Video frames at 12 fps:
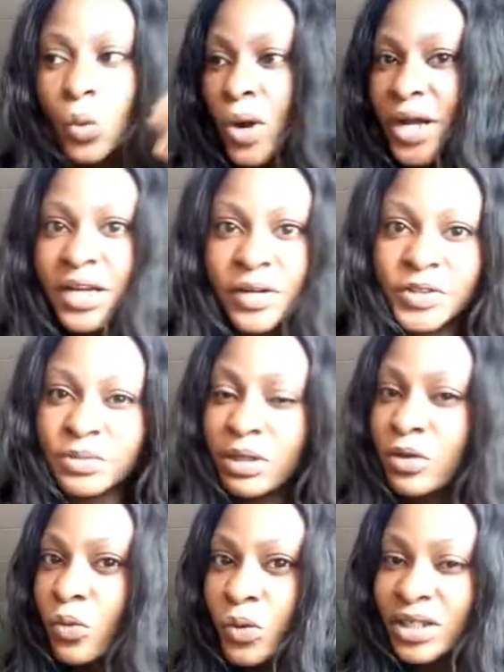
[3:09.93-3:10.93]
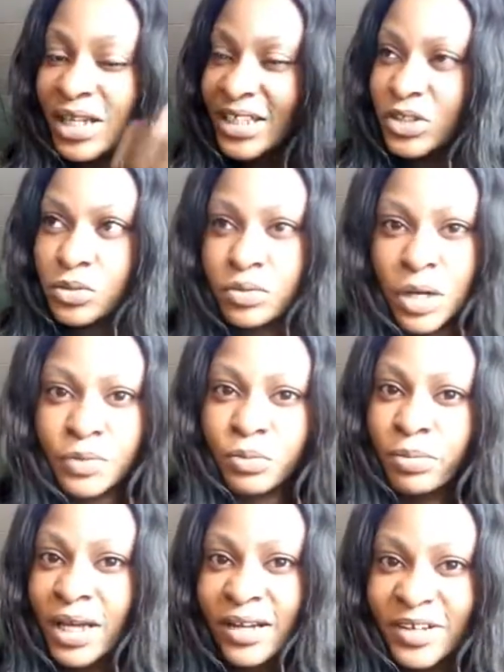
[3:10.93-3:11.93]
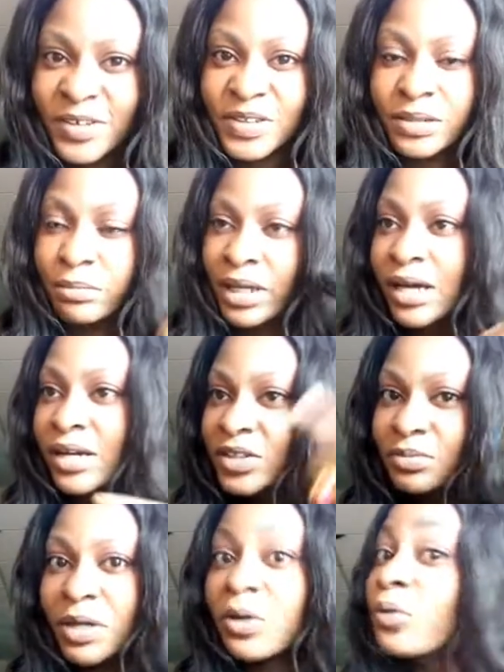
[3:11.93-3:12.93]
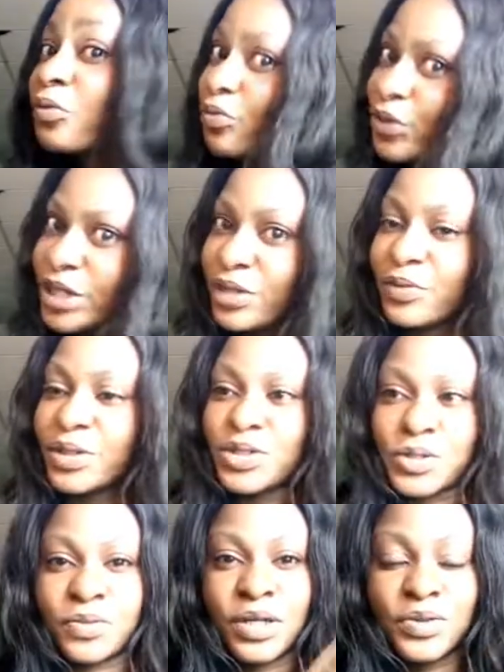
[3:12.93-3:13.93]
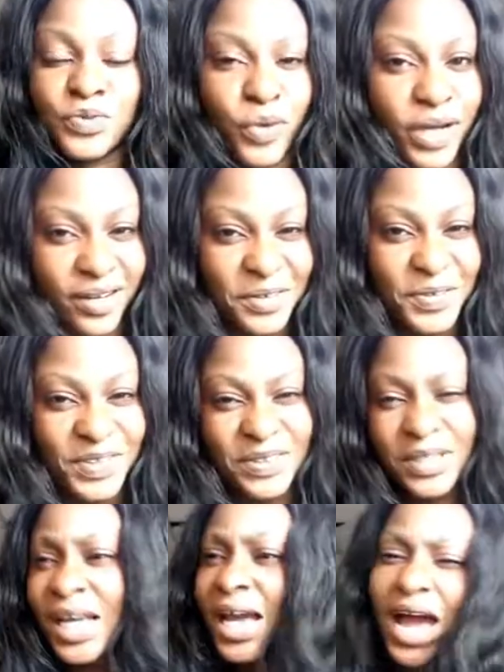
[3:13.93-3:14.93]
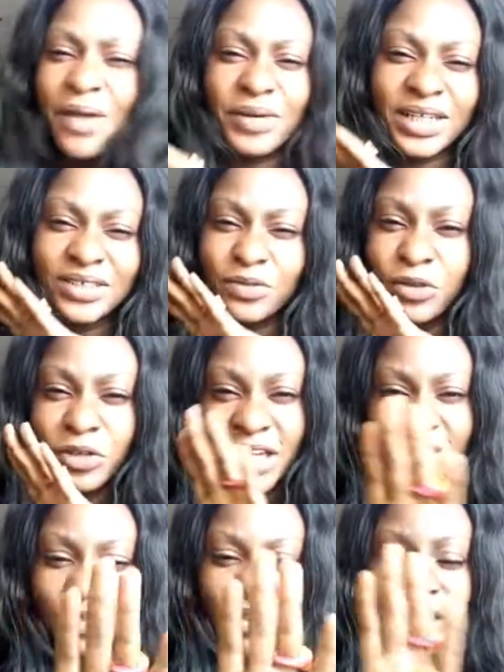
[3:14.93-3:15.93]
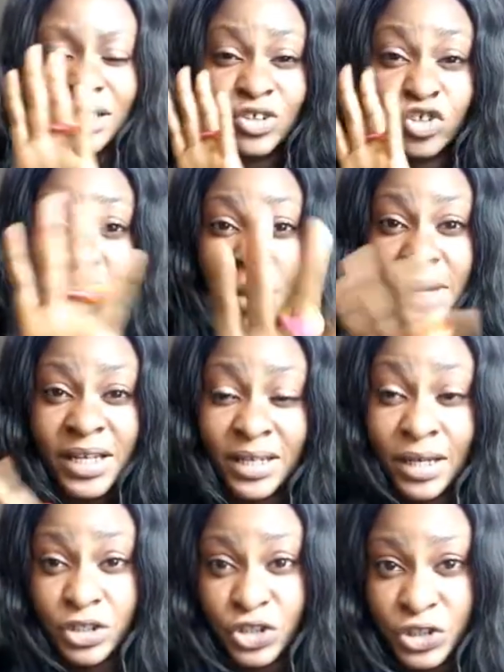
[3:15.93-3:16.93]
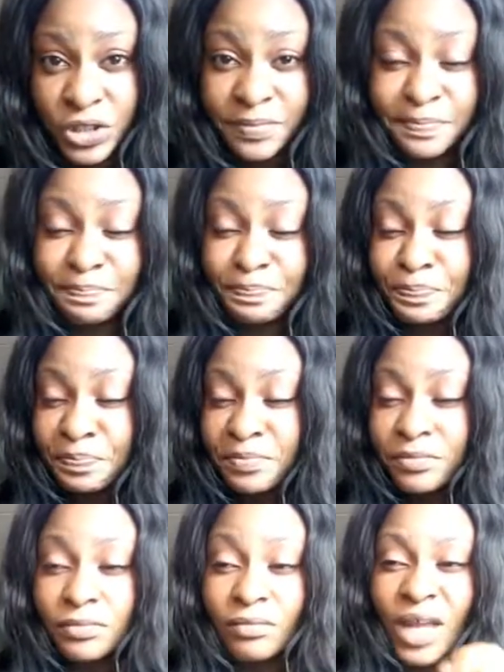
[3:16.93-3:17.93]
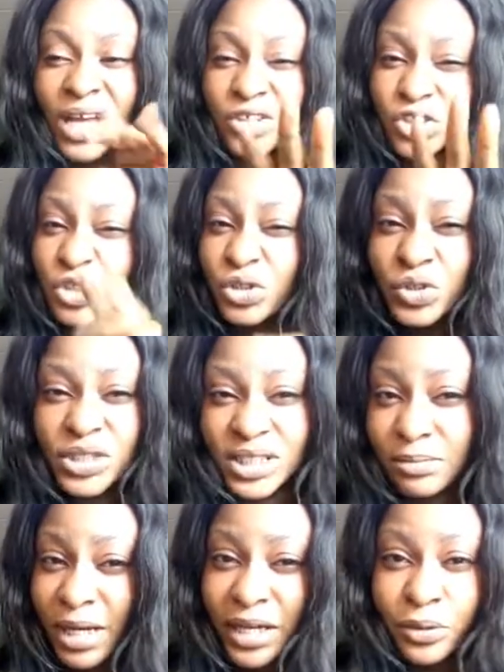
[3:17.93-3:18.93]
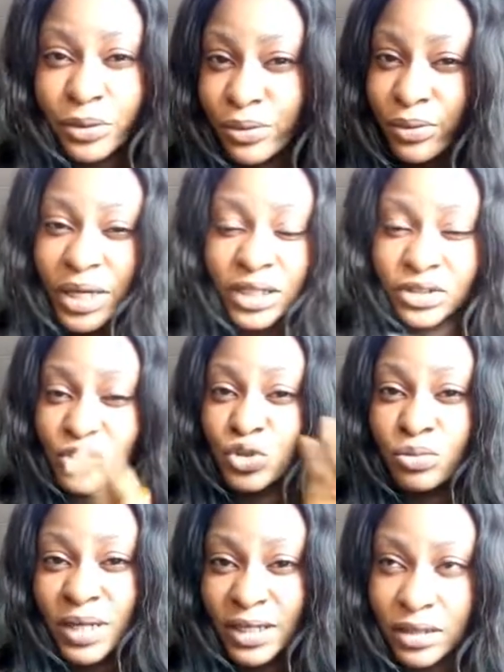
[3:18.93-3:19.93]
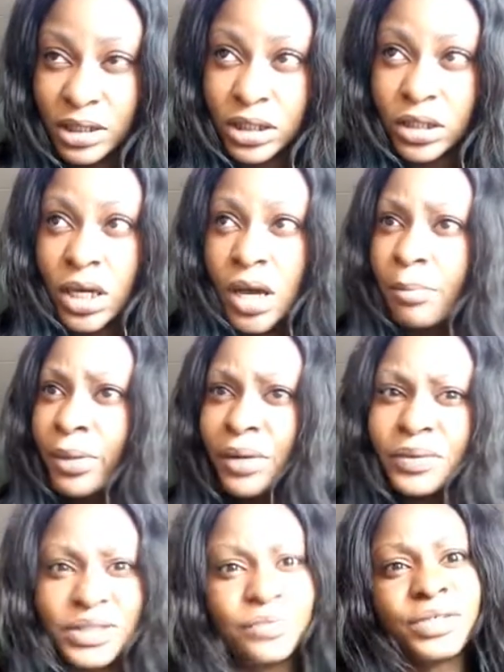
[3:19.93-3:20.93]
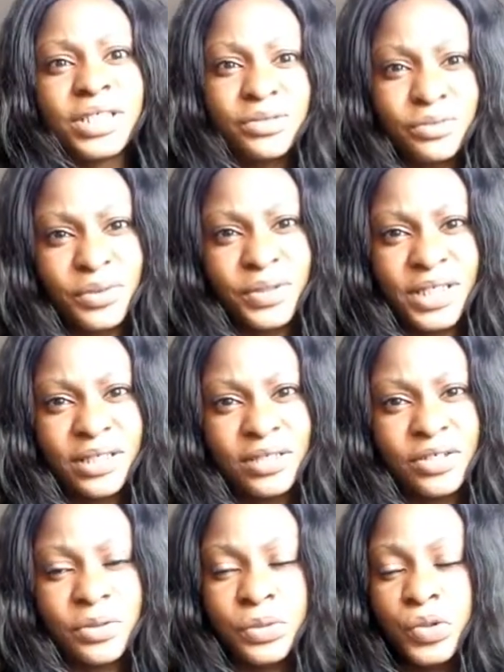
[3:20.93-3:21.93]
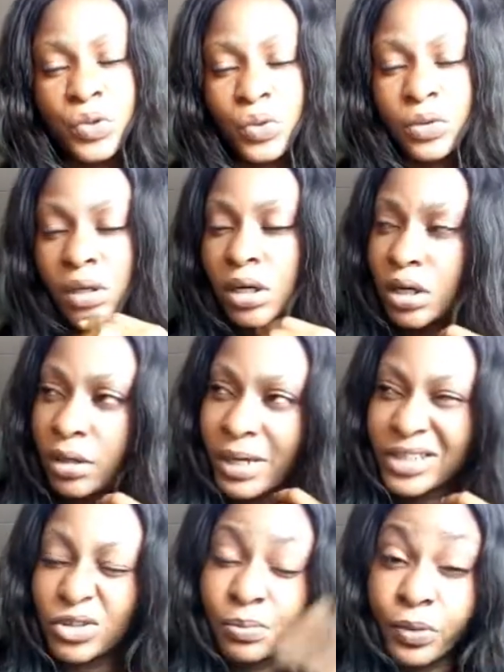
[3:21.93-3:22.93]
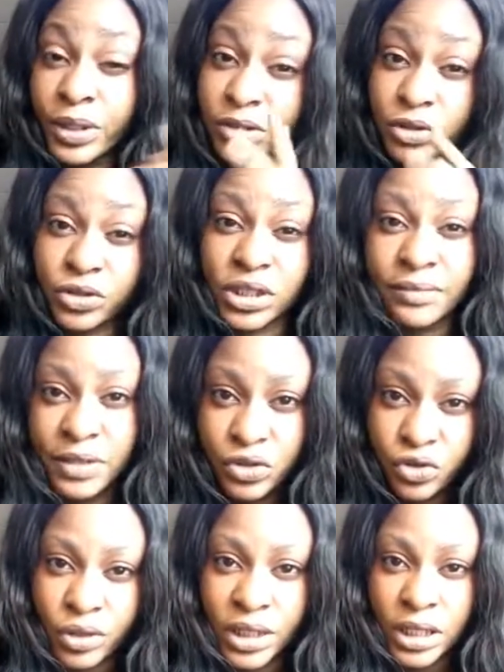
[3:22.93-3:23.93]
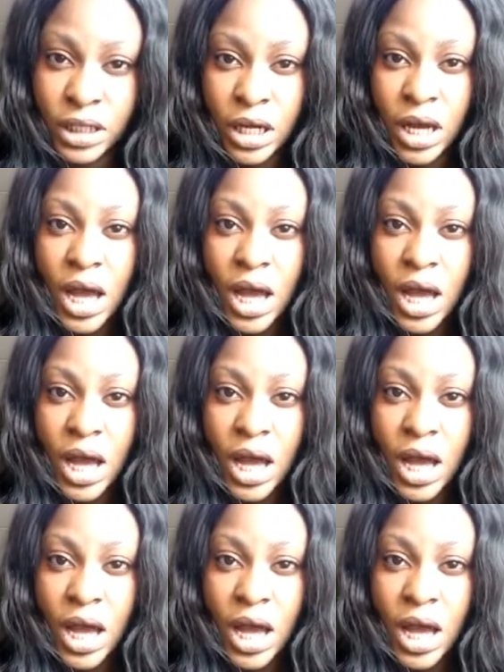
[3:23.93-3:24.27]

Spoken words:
white girls might not want to like subscribe to black girls, and black girls might not really want to subscribe to white girls. So I really didn't want to get into that drama and that shit. I just thought to stay my cool and just do my thing, but I wasn't really growing, you know. So at some point I started to give it a try,